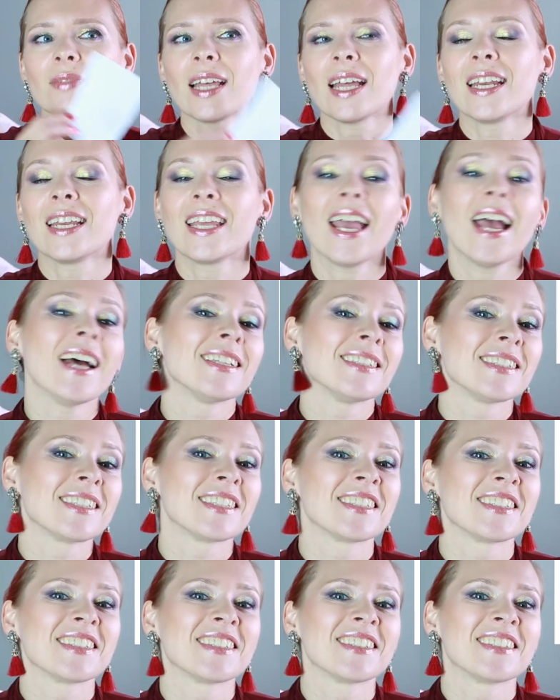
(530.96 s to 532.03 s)
And
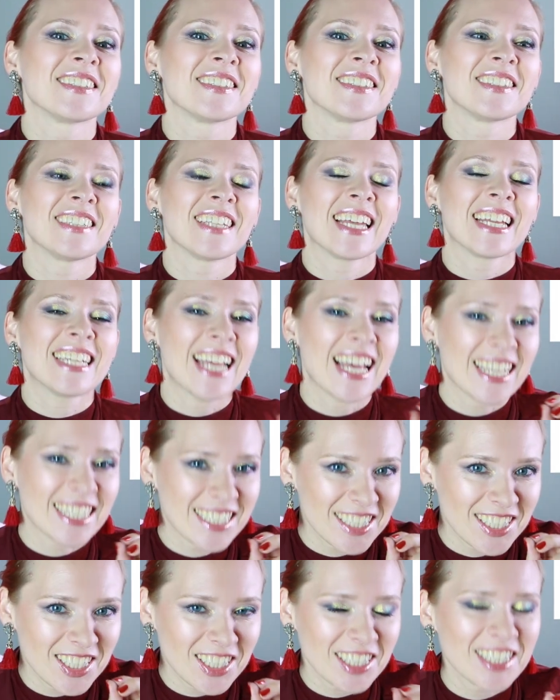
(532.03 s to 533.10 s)
yet, it
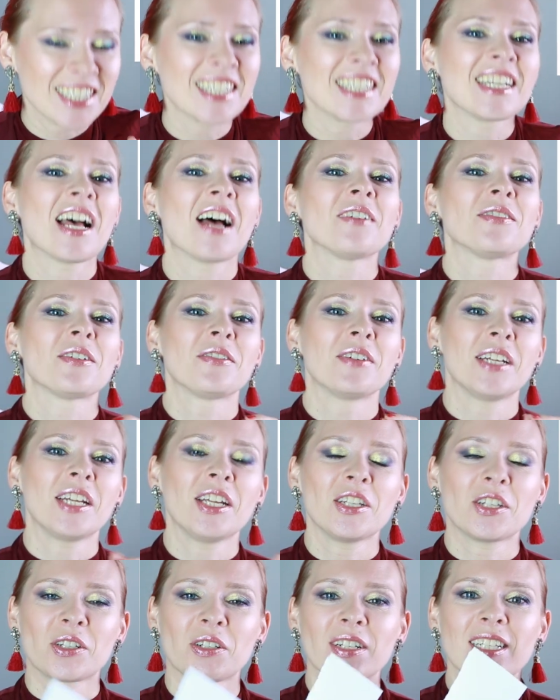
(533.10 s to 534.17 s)
has just enough of an
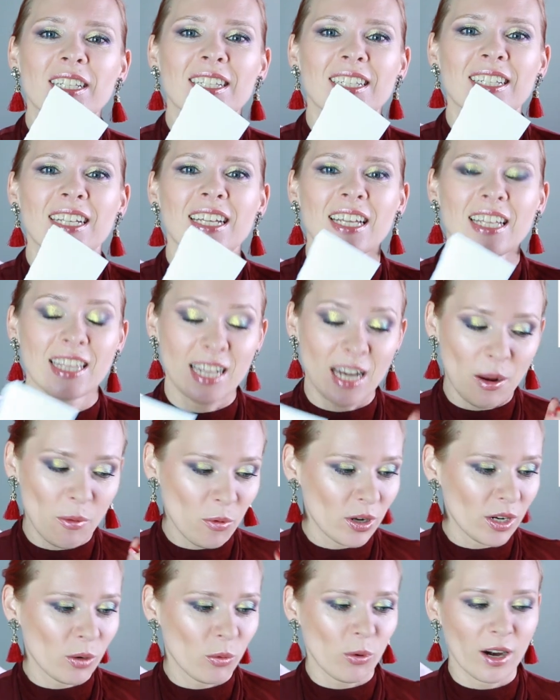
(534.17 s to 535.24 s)
interest that I
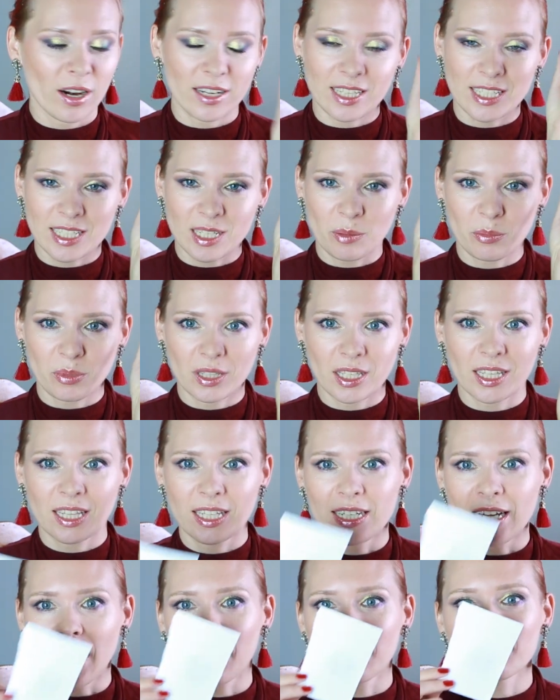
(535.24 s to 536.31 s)
want to wear this completely
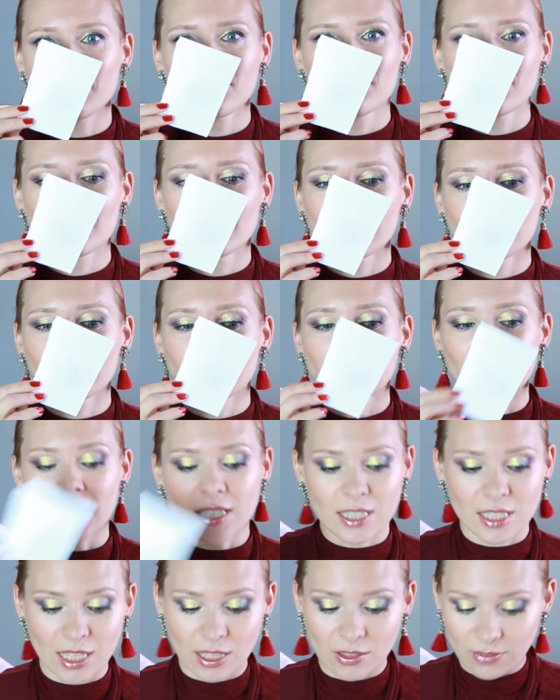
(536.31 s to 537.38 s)
down and
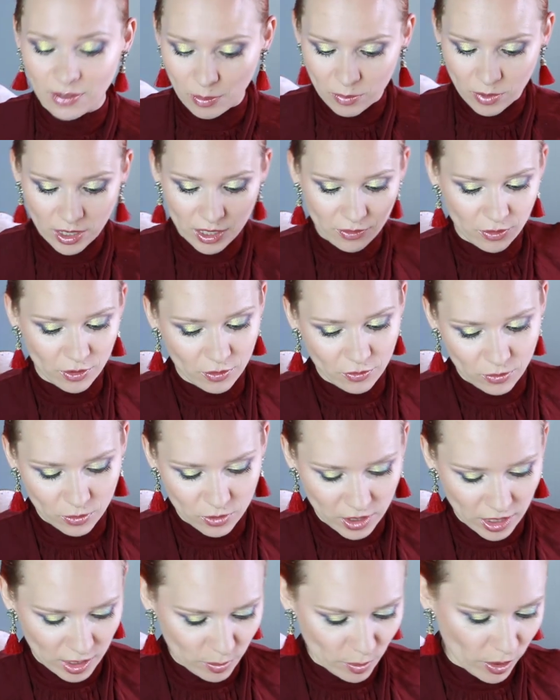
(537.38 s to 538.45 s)
see if I'm ready for the
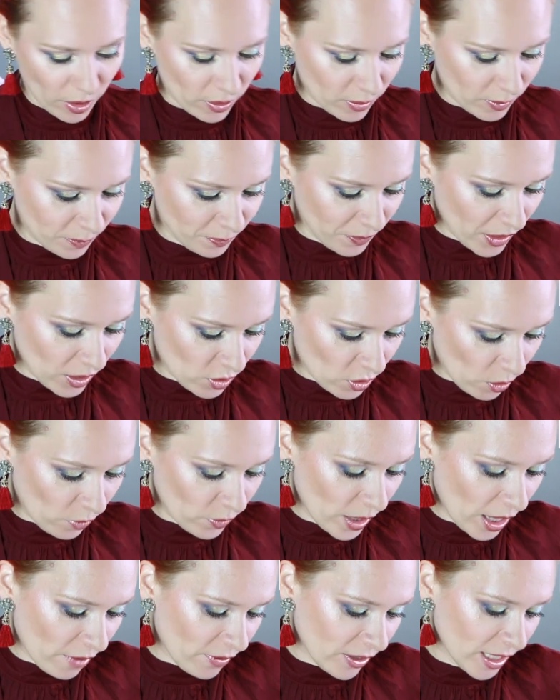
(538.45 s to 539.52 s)
full-size bottle. So
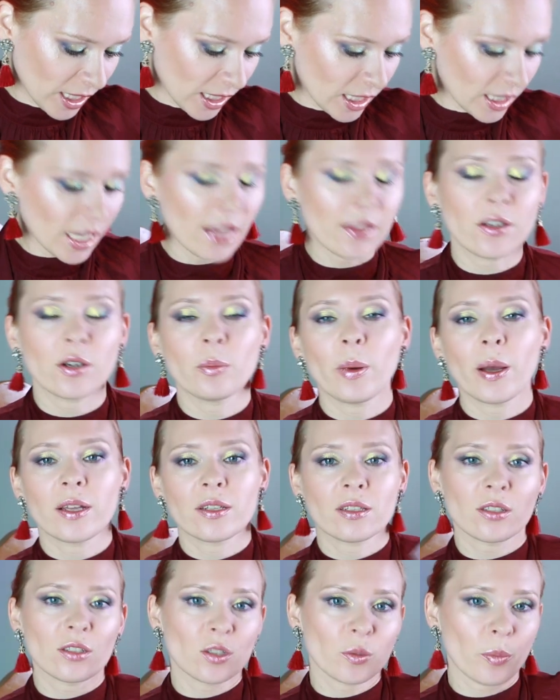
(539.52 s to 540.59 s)
yeah, Vanilla Leather by
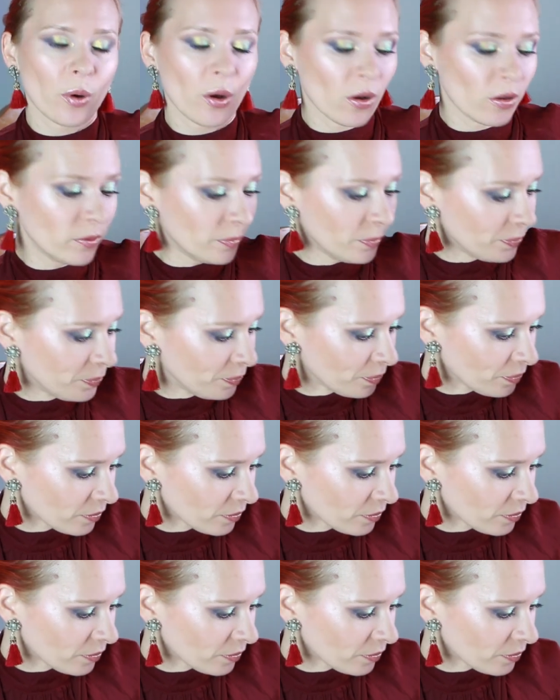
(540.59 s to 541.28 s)
Saint Dupont.